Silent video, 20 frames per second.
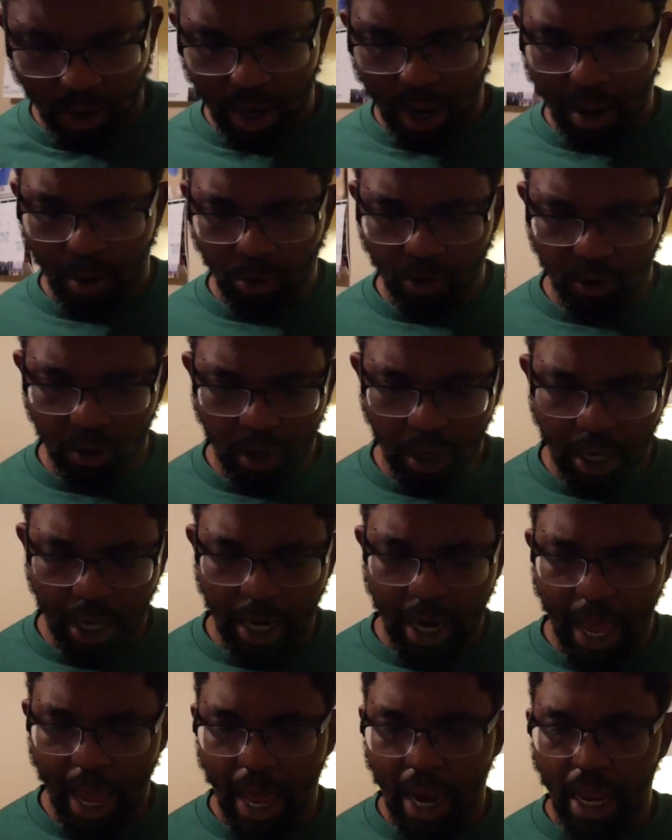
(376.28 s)
and I was
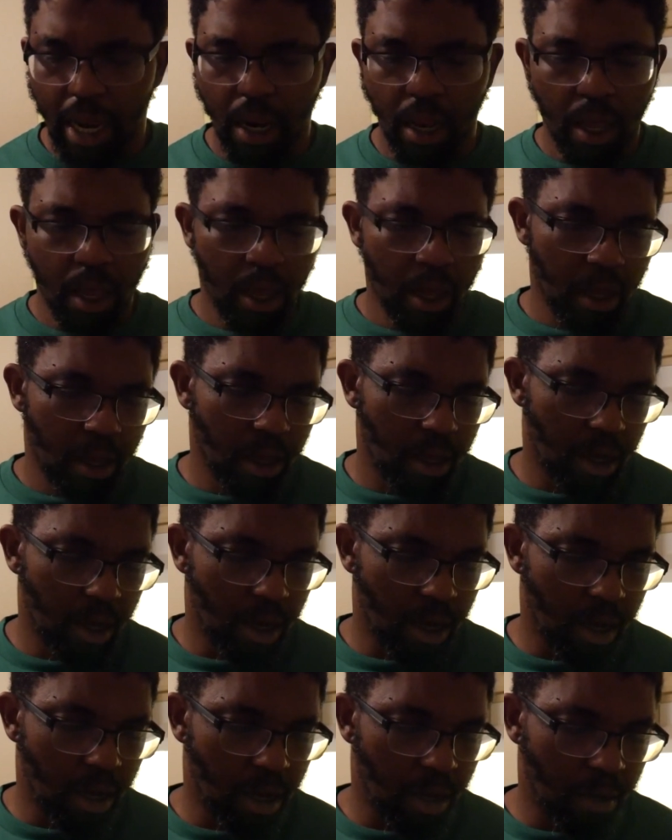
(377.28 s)
looking at it,
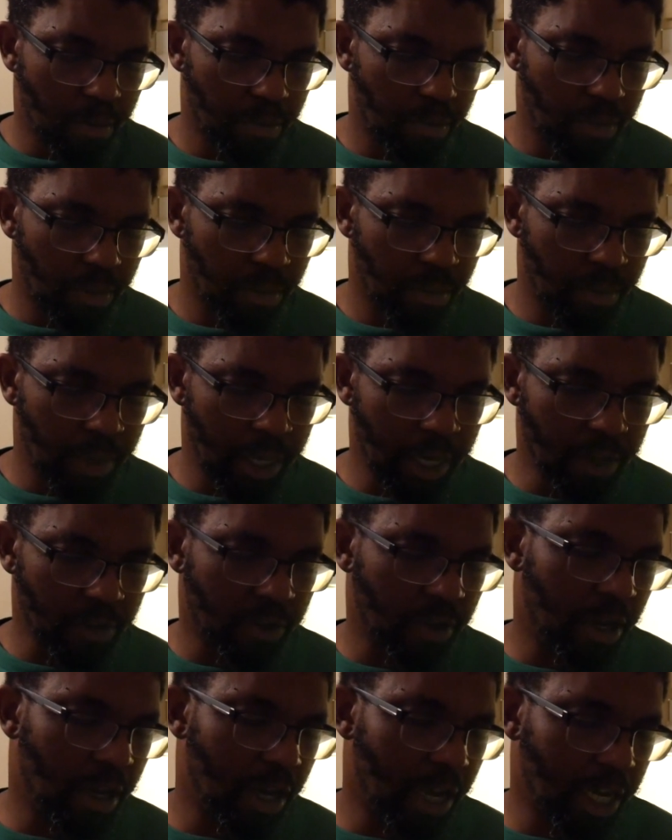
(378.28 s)
and
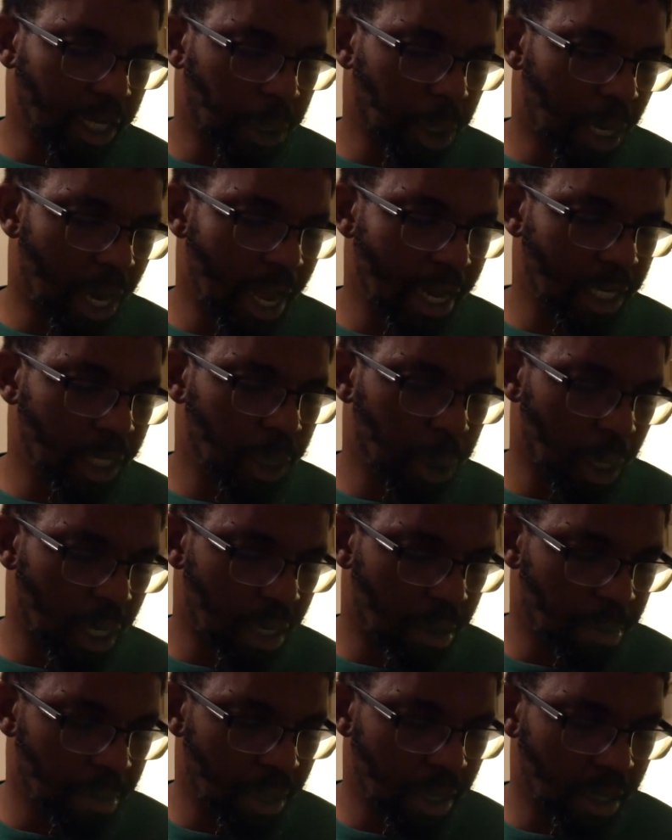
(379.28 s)
it's an electrolyte
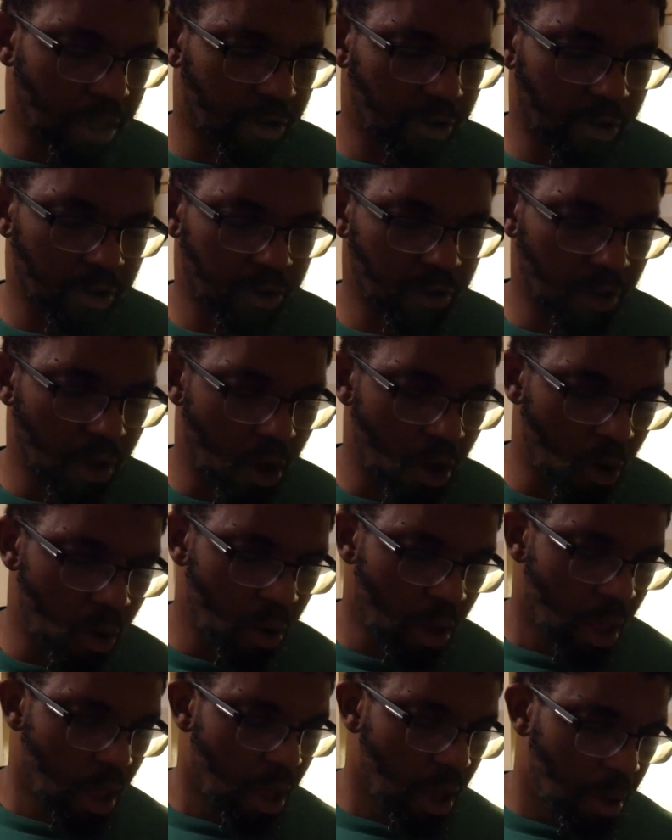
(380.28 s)
drink mix,
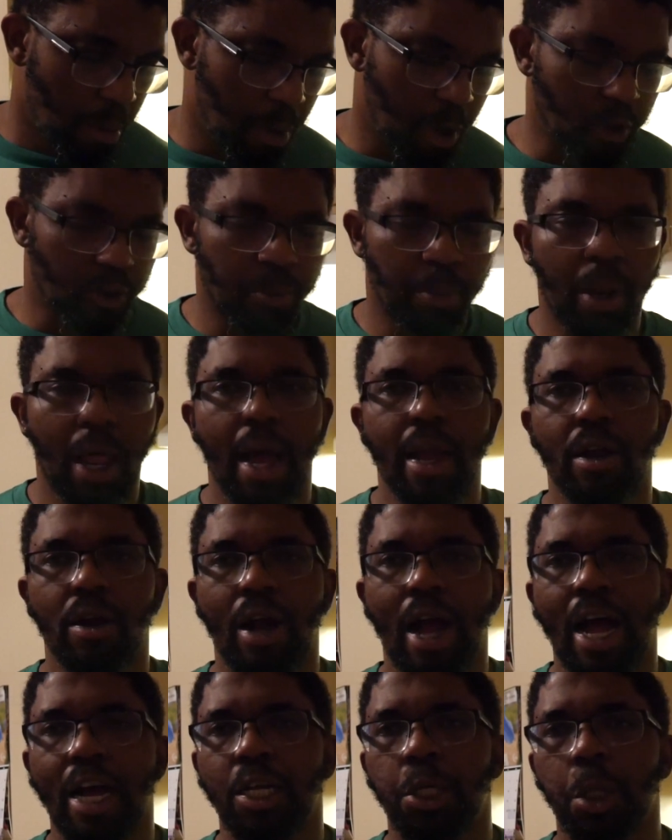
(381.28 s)
so multiply your
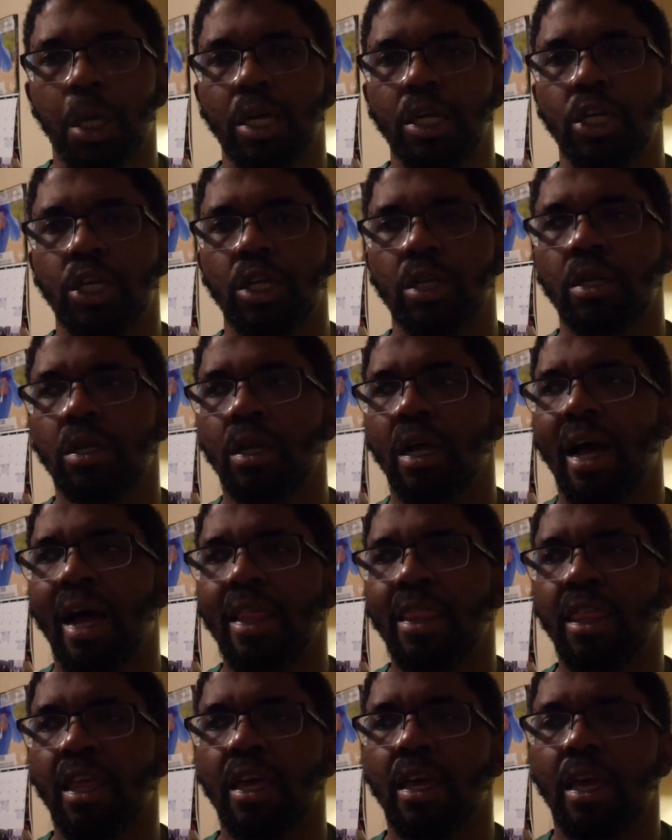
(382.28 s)
hydration.
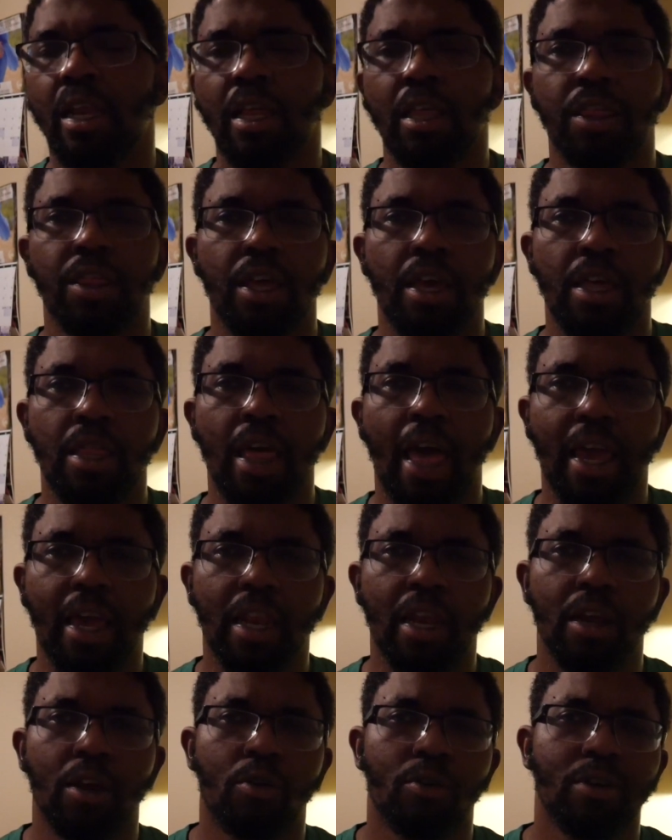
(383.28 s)
I think anything that
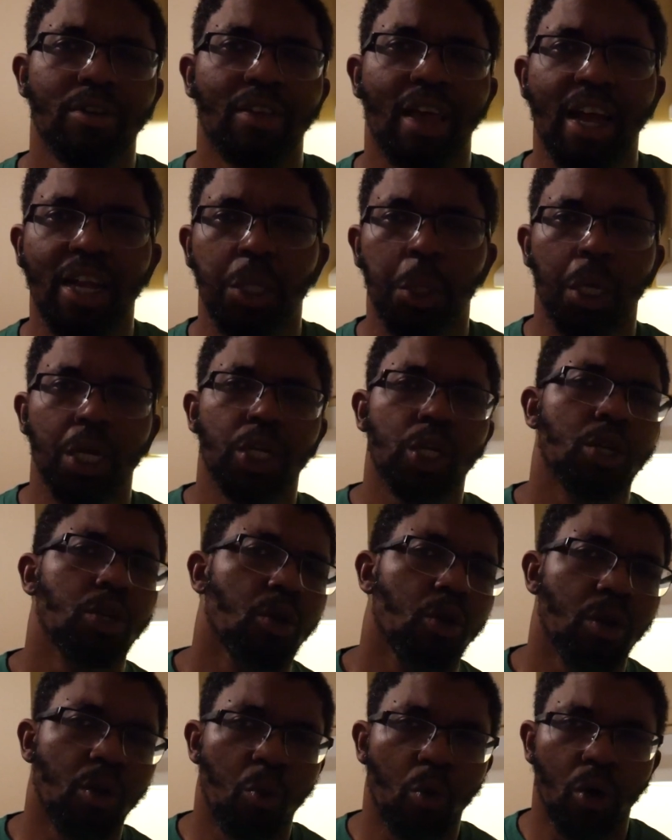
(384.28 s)
can increase hydration
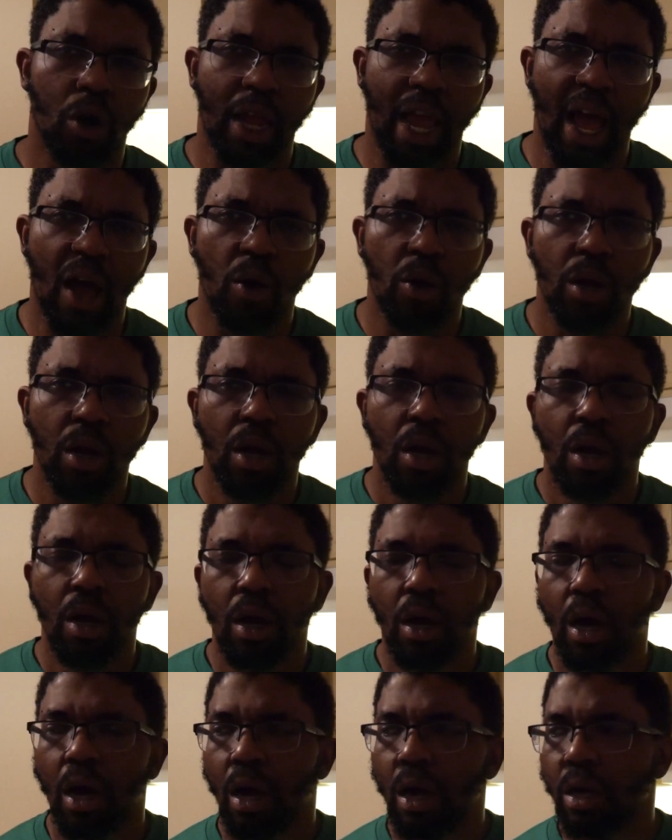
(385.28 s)
during a workout
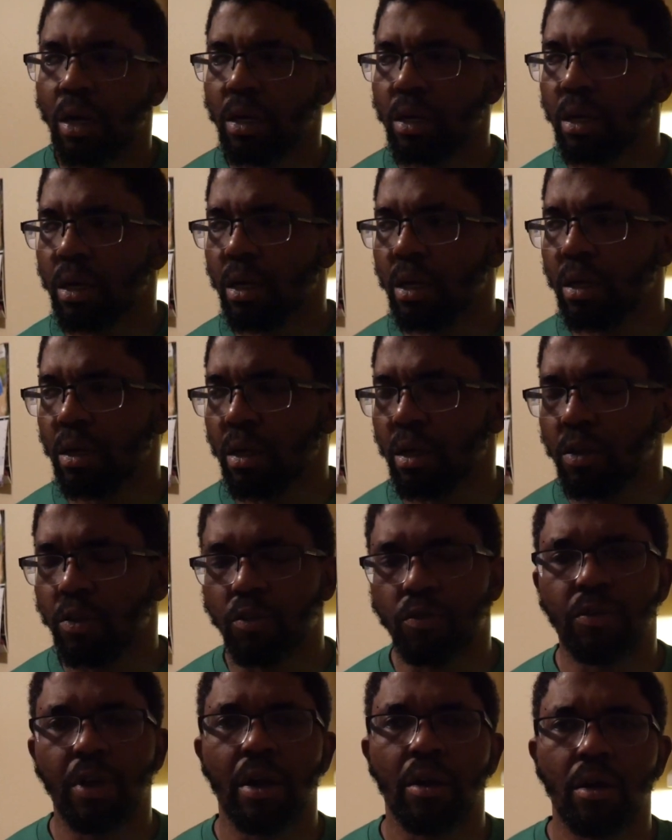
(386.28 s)

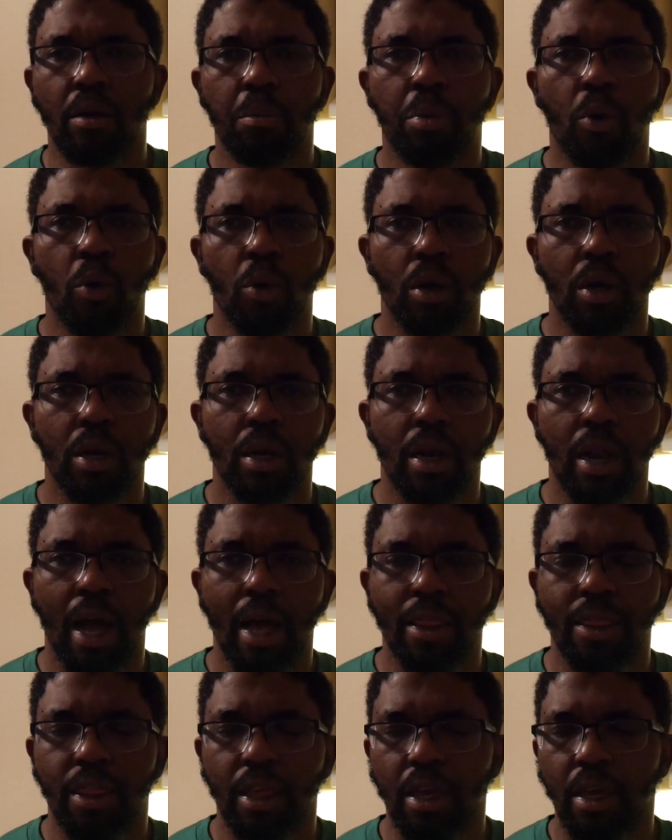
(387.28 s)
is very important.
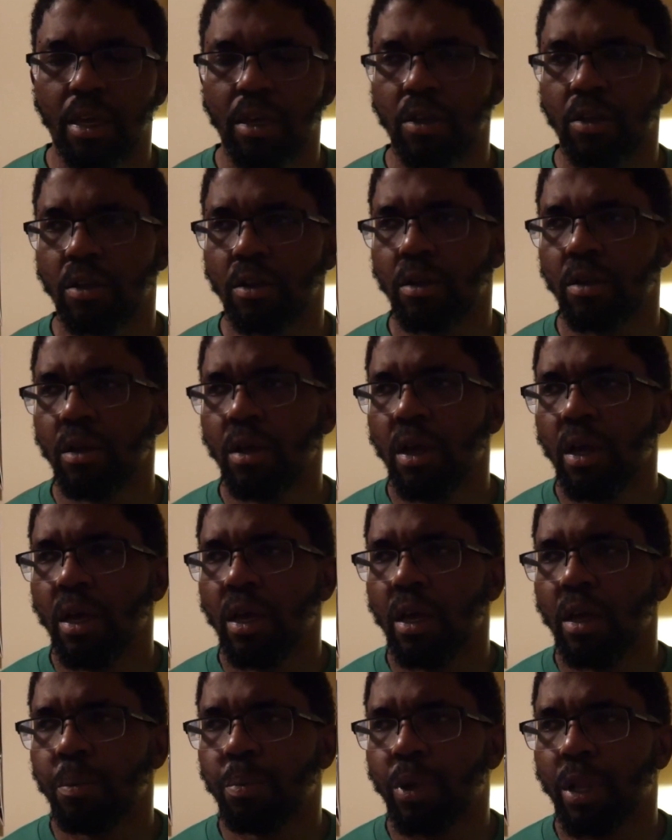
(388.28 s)
I think it
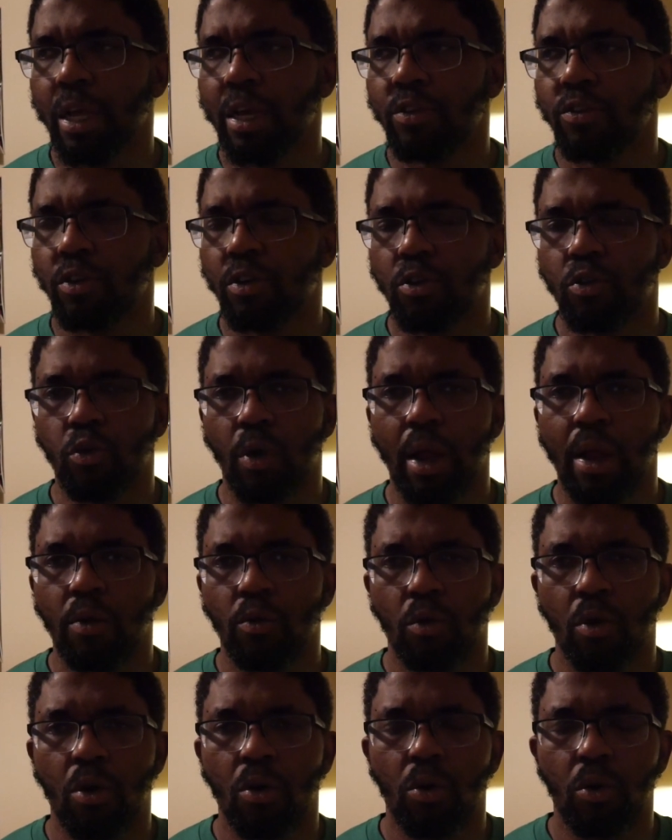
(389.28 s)
plays a great
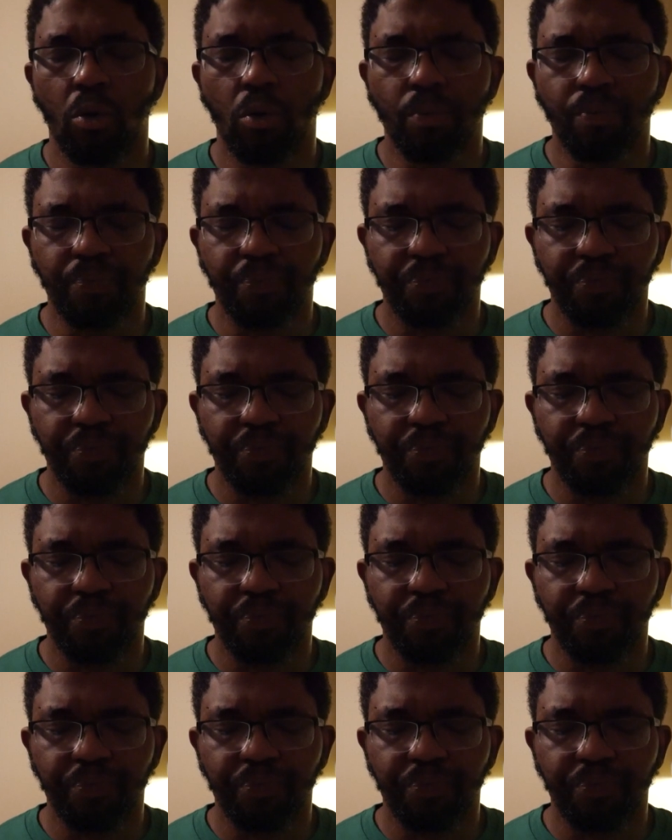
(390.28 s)
role